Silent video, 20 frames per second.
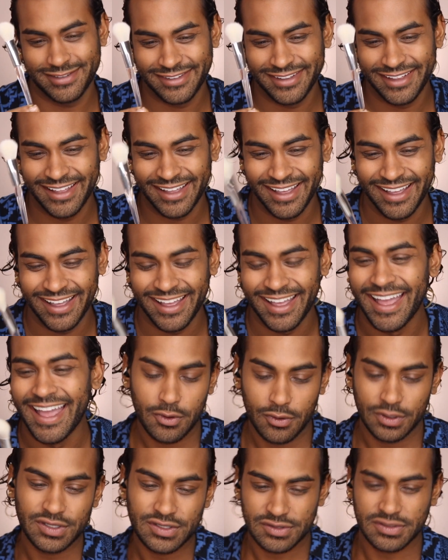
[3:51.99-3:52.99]
I'm
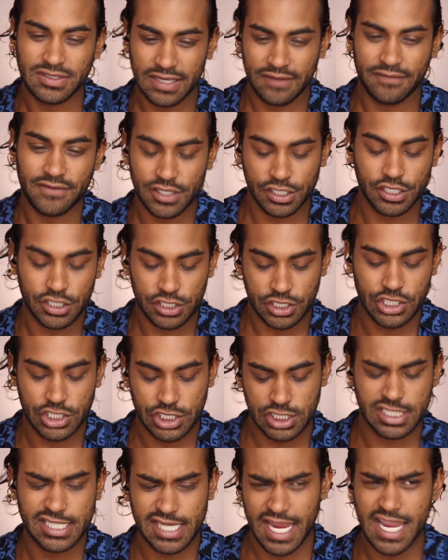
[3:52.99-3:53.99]
going to give it a good
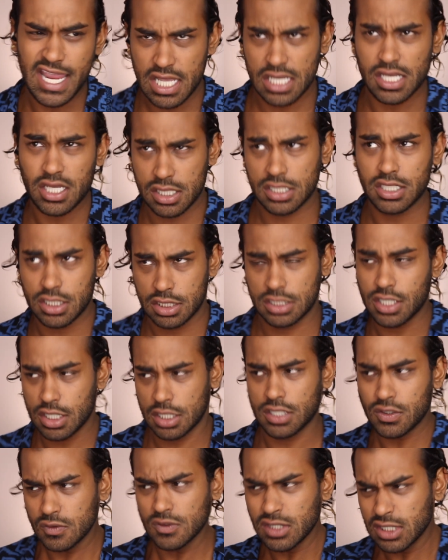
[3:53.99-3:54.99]
shake, you
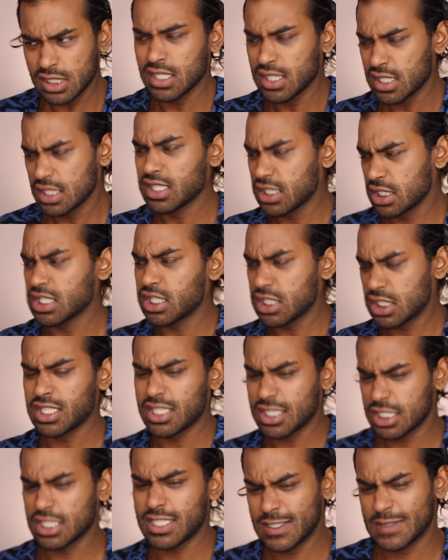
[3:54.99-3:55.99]
know,
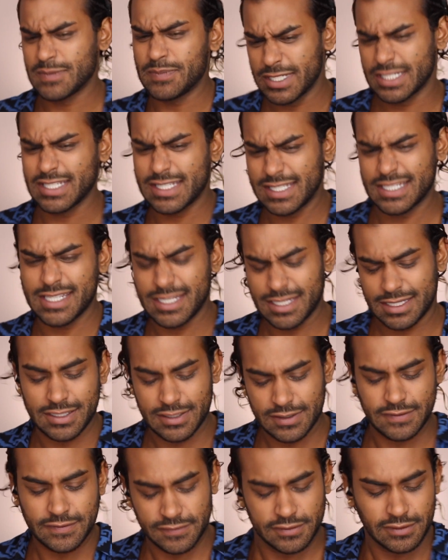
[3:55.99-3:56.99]
because it's been sitting
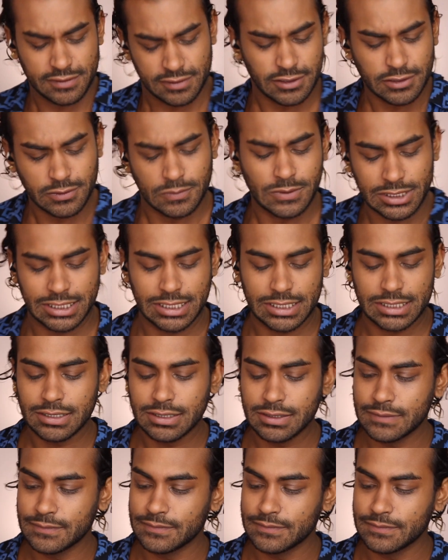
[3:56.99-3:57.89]
there for a little while.